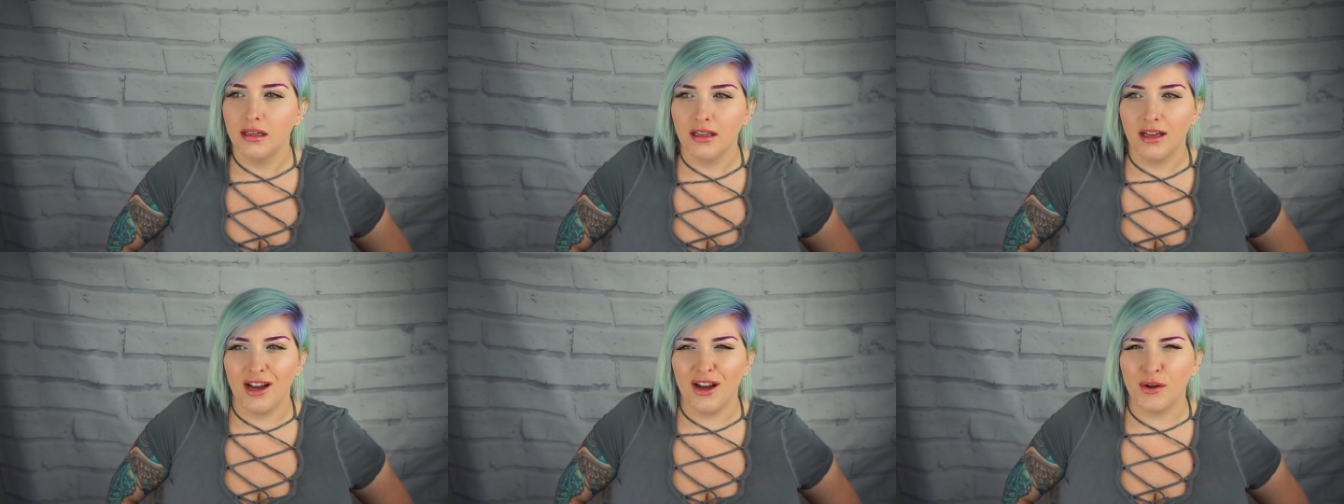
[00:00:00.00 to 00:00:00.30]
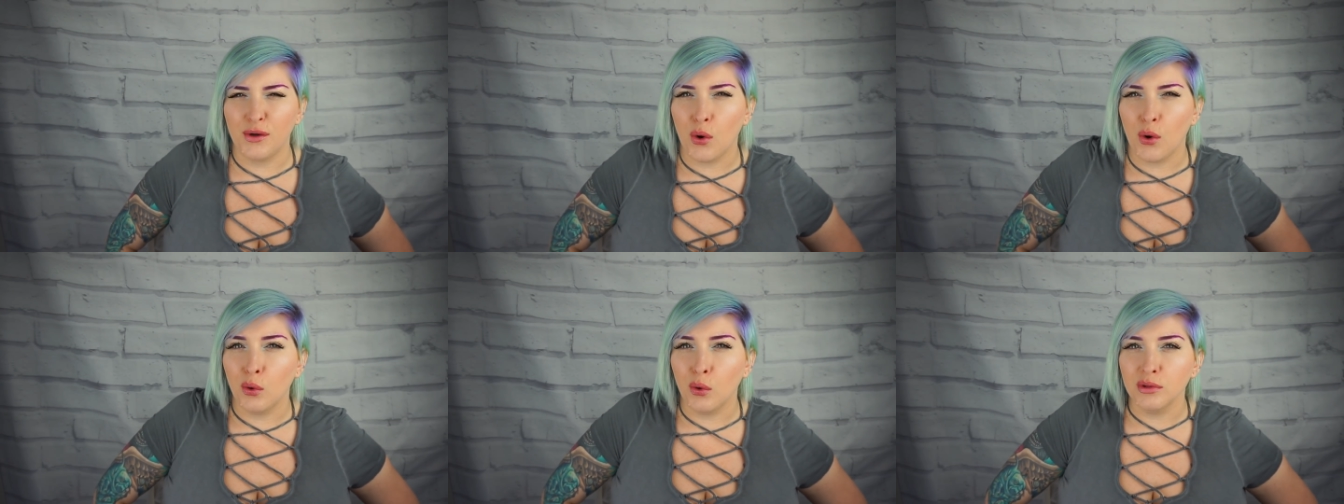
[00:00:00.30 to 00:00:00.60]
a
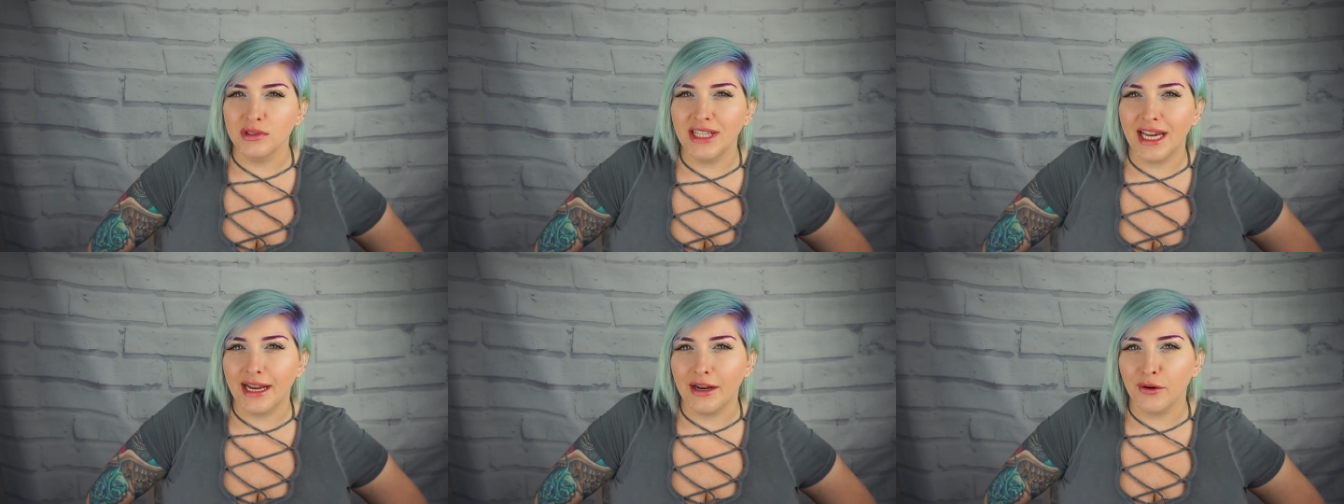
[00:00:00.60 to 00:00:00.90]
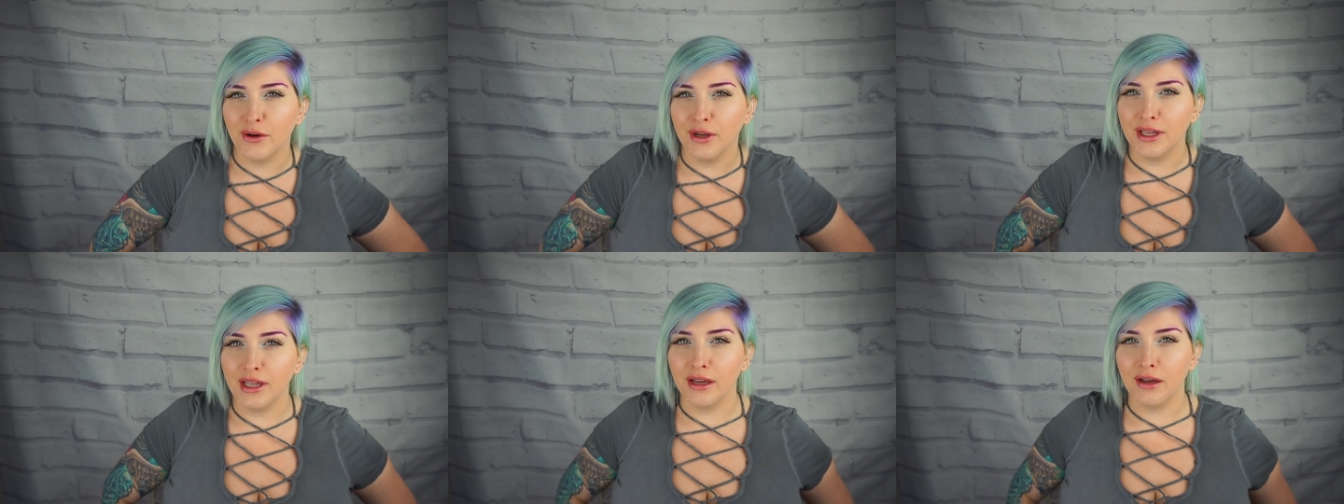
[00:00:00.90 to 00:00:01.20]
cold
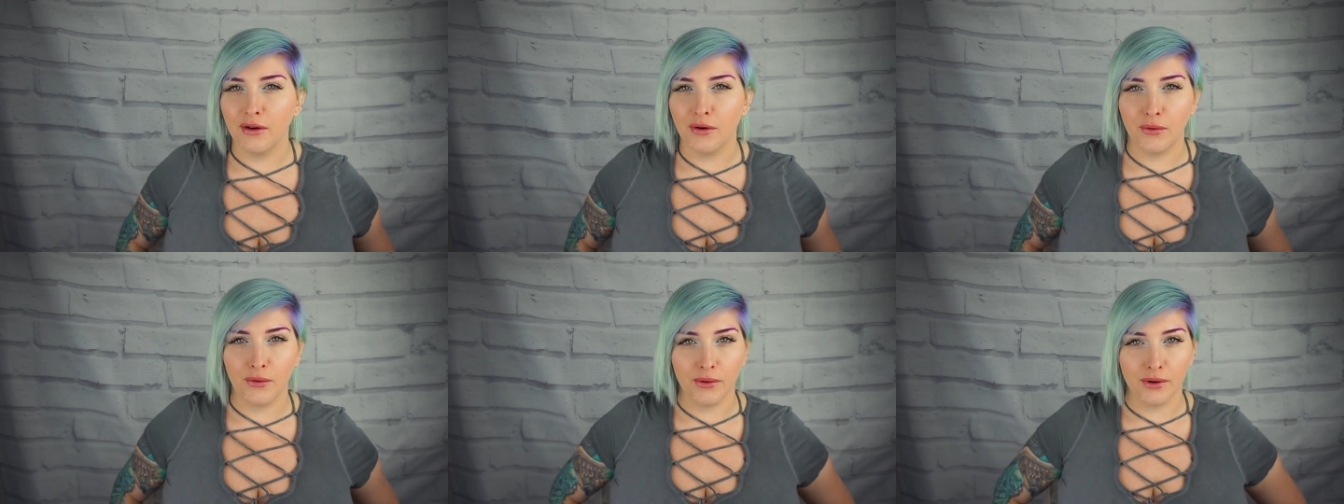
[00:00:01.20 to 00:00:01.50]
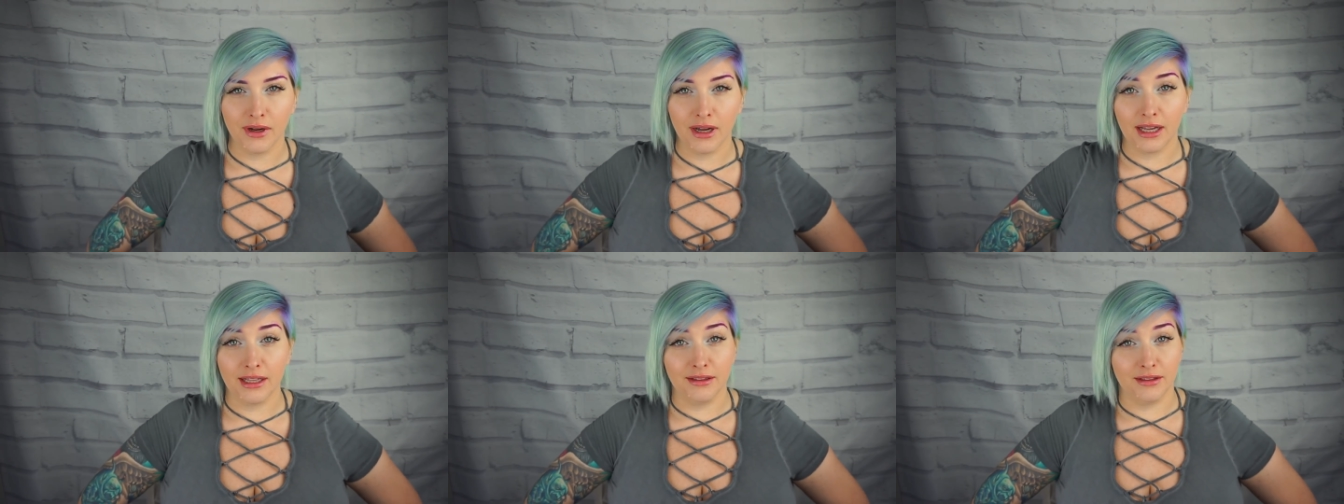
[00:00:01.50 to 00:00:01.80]
area,
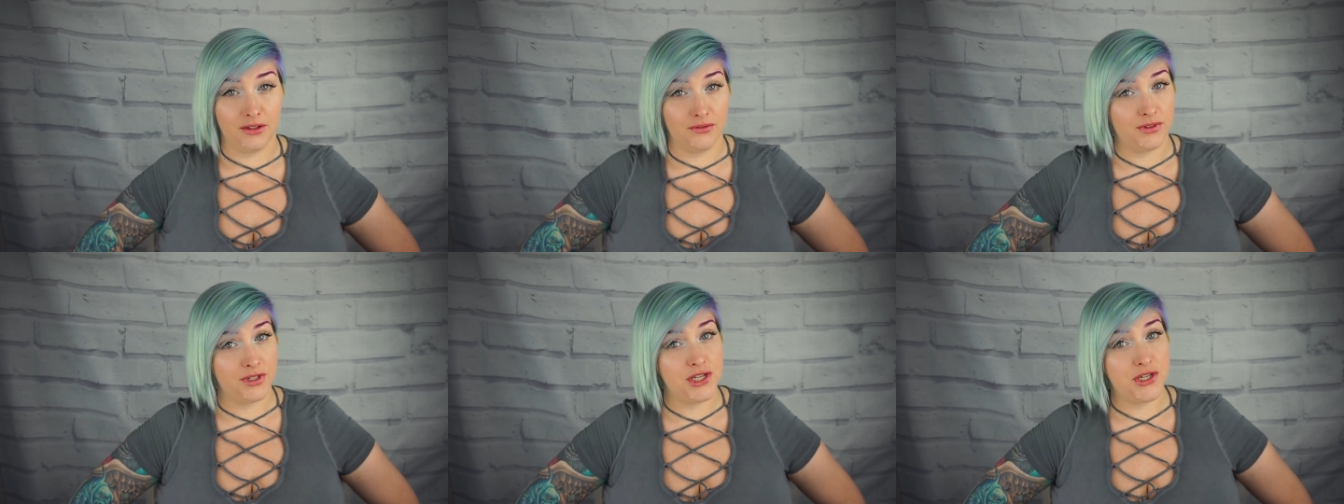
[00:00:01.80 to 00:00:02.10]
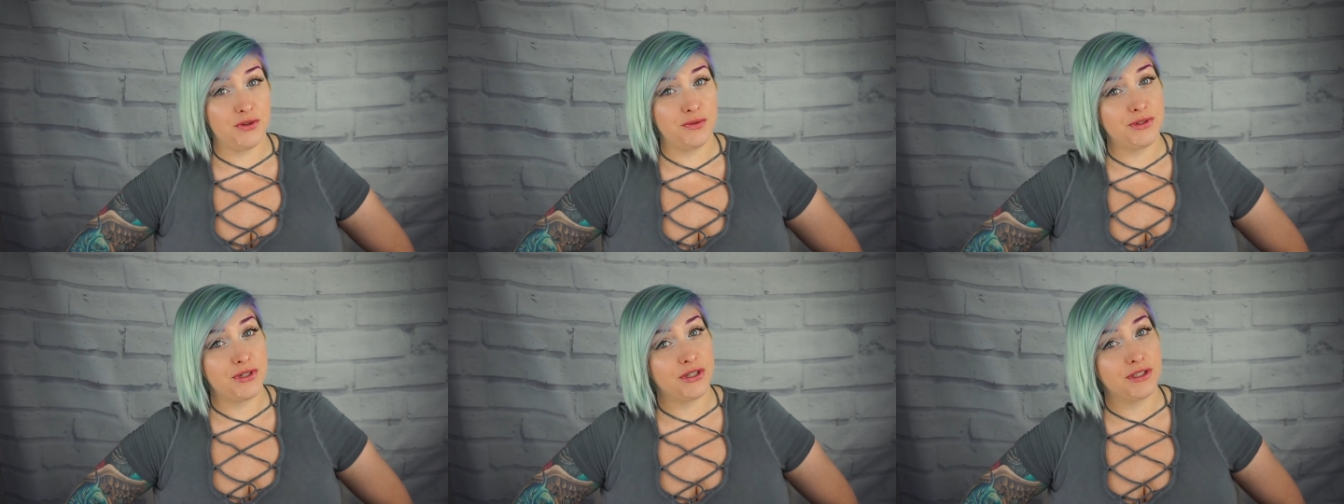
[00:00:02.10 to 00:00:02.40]
or I live in
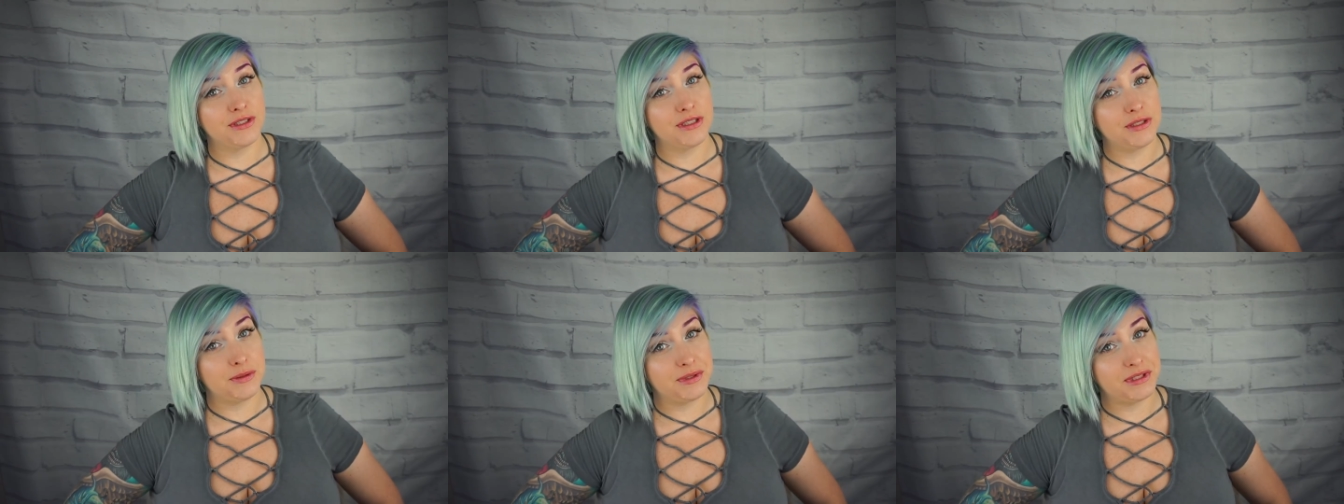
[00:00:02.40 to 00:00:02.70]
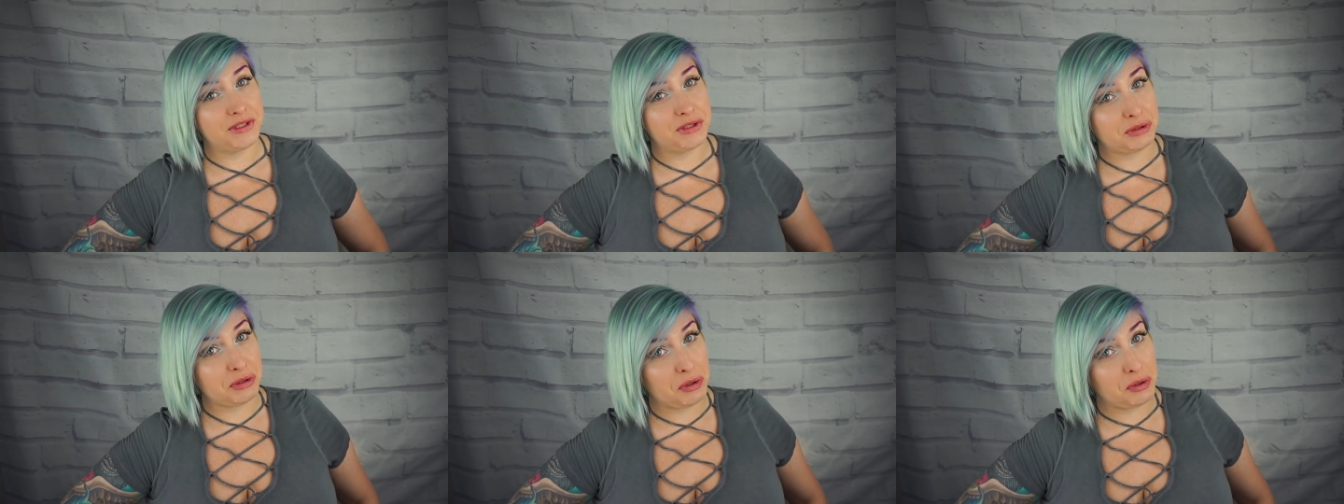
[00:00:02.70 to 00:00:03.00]
Utah so it
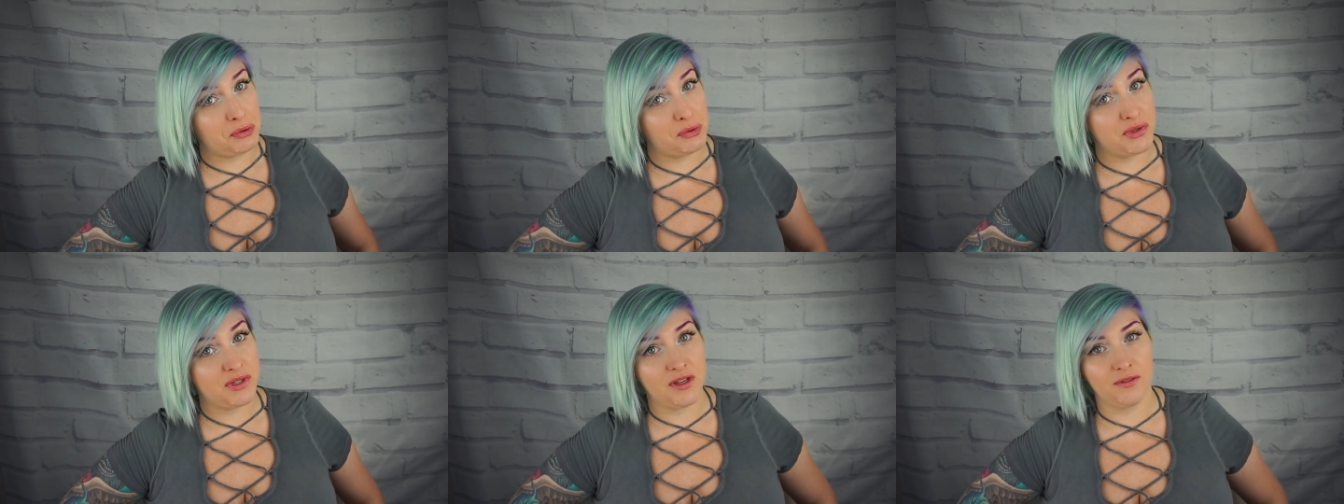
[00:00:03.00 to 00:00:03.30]
snows,